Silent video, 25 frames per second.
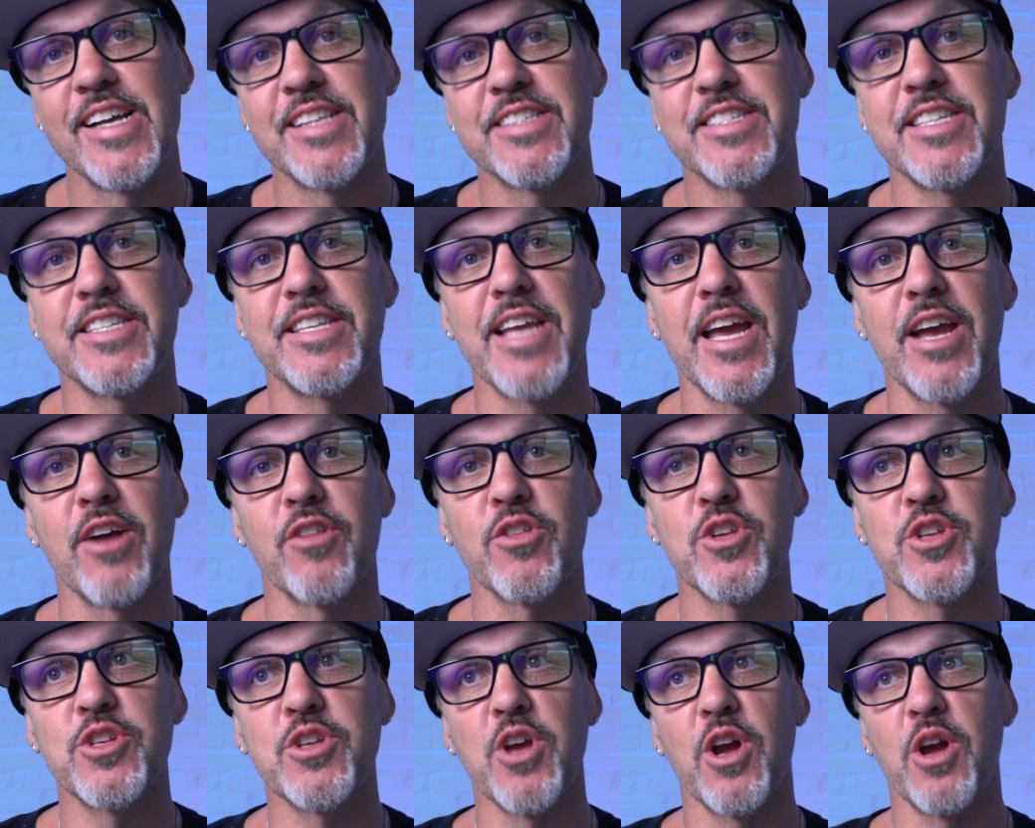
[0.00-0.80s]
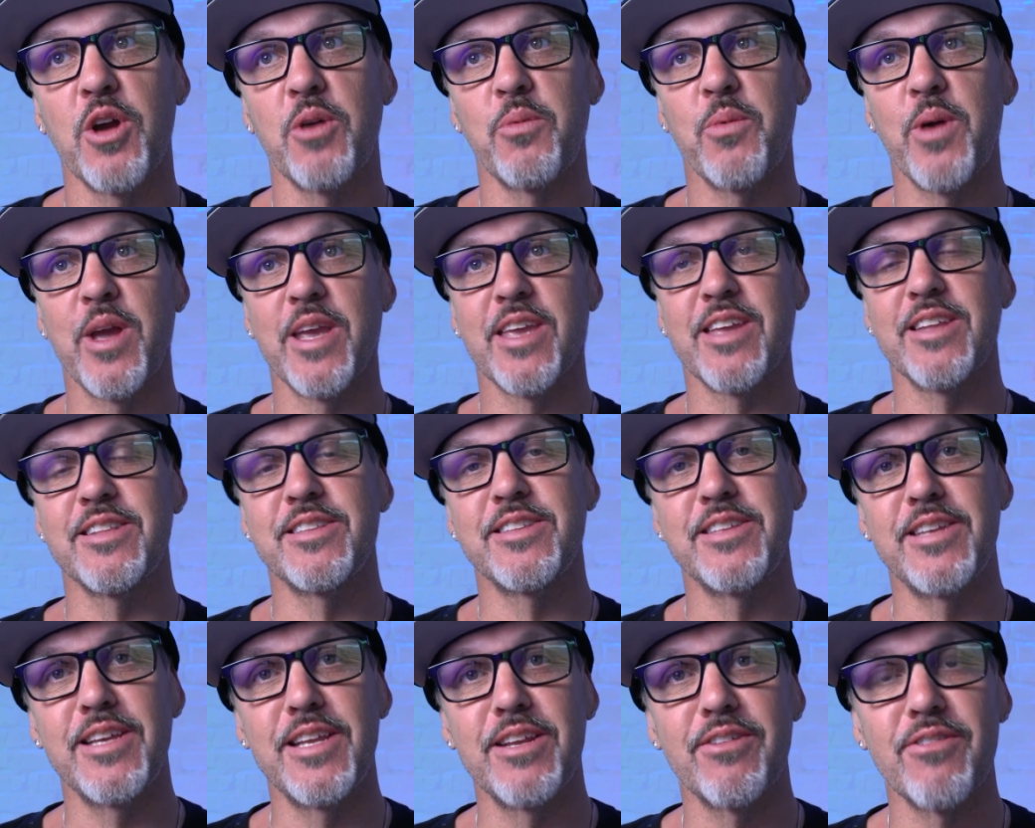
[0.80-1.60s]
Today on the show, we're
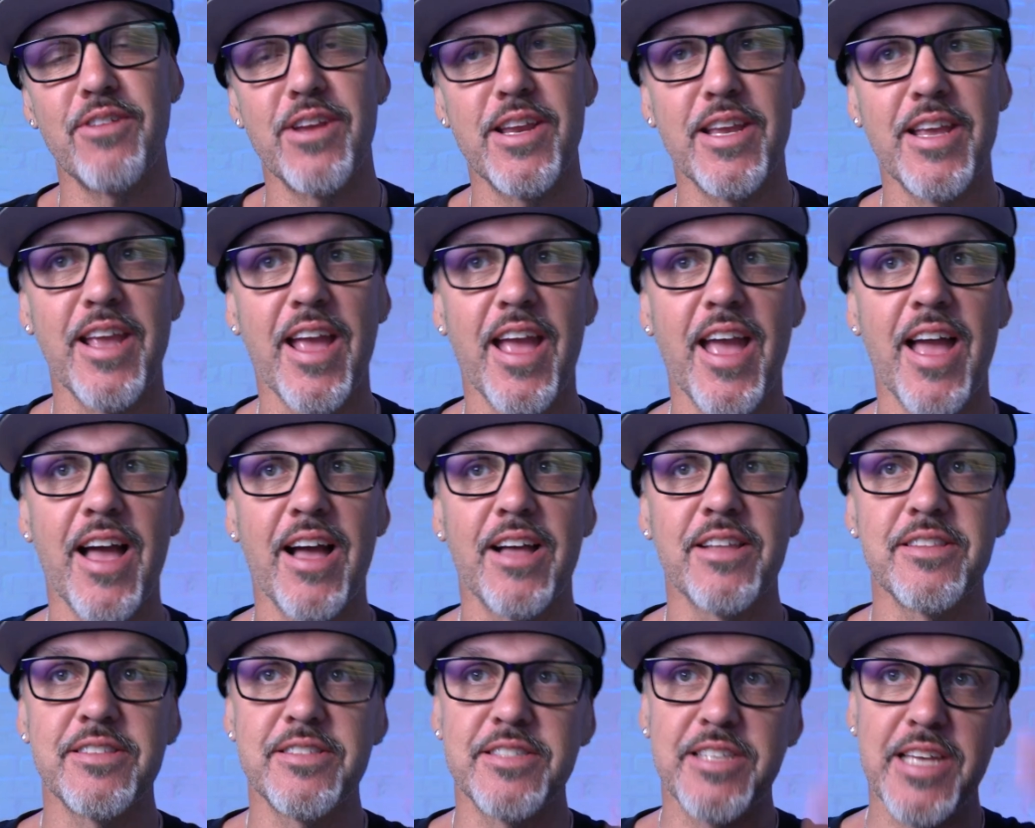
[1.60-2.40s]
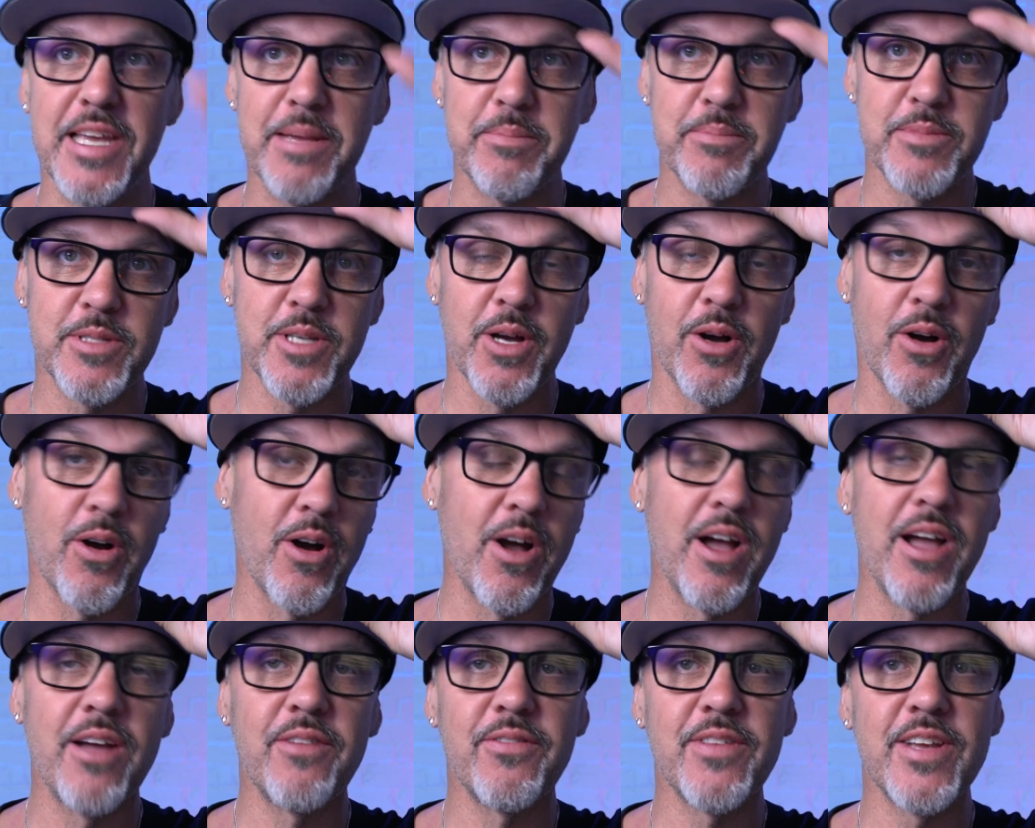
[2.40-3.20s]
continuing our deep
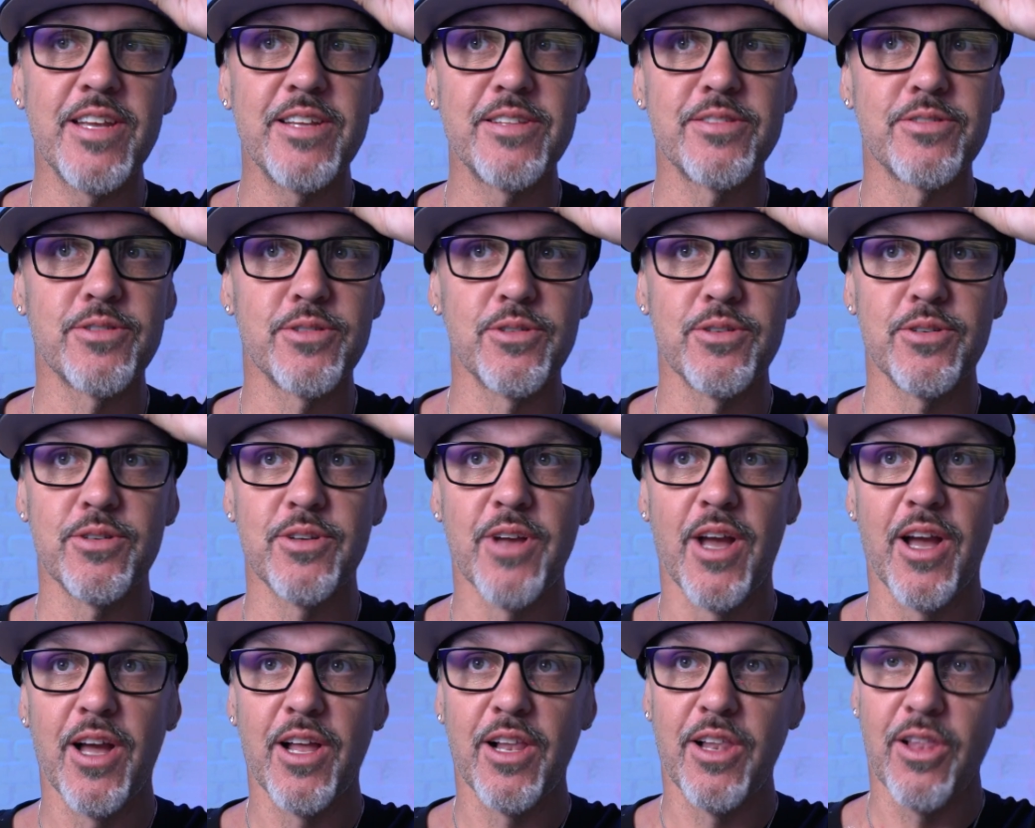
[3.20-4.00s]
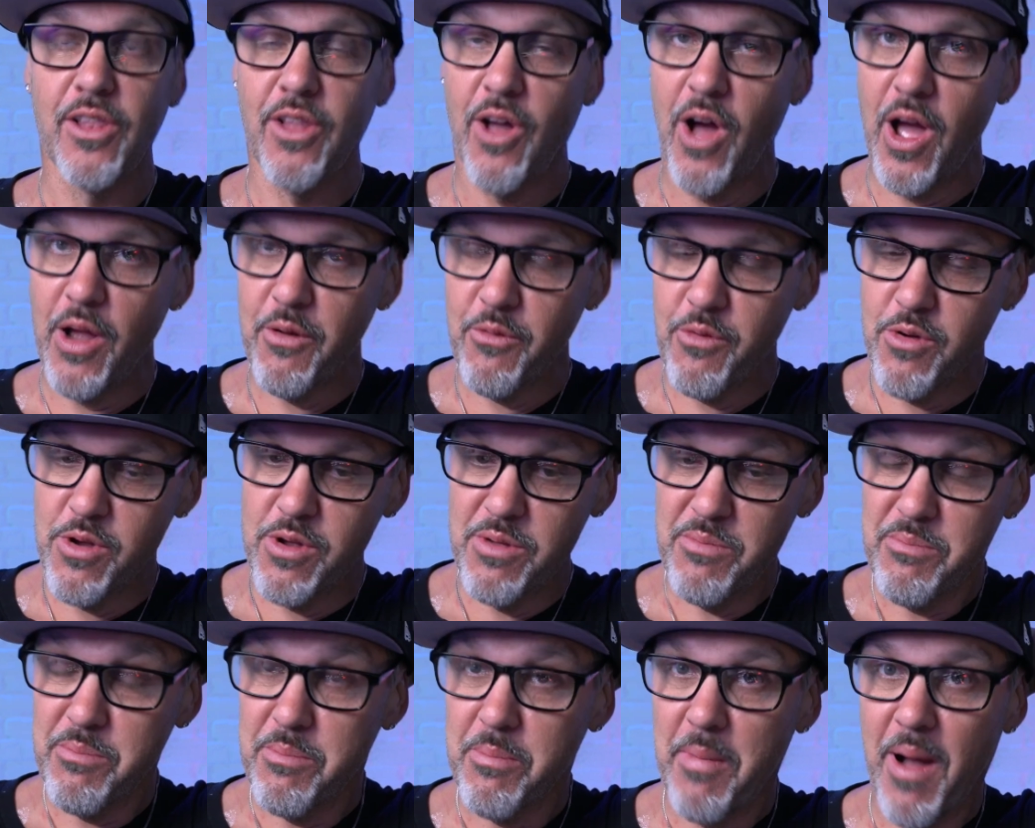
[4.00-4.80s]
dive into
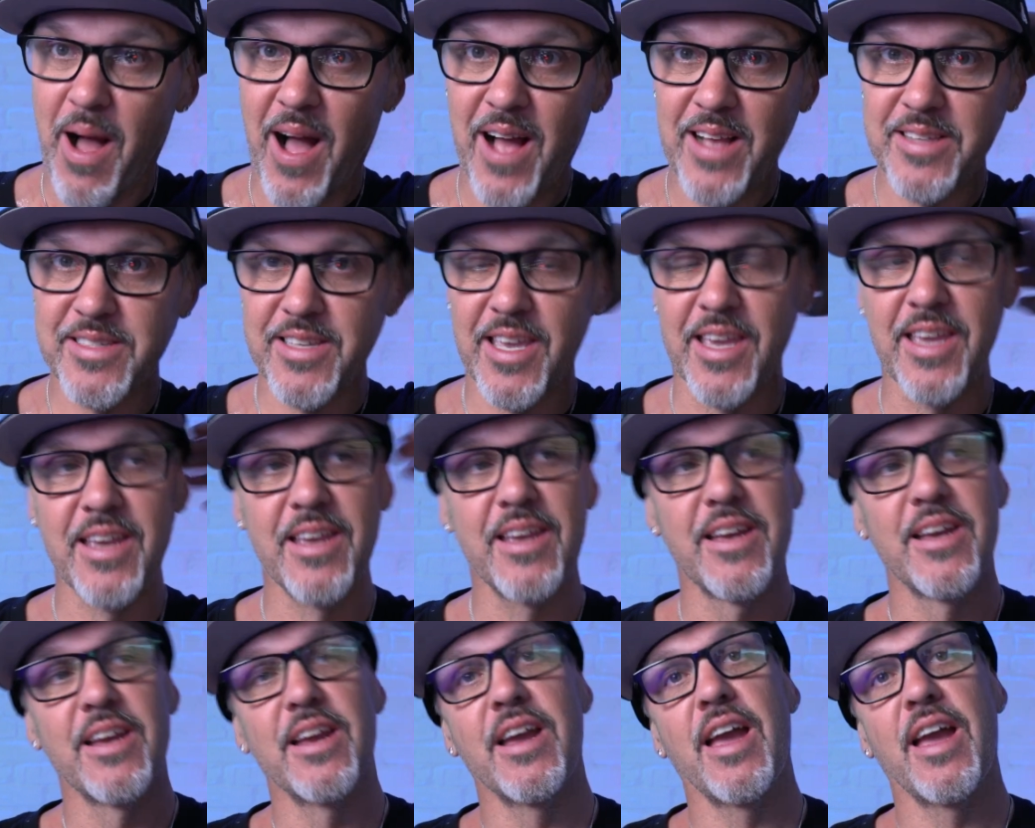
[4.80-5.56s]
Lightroom masking,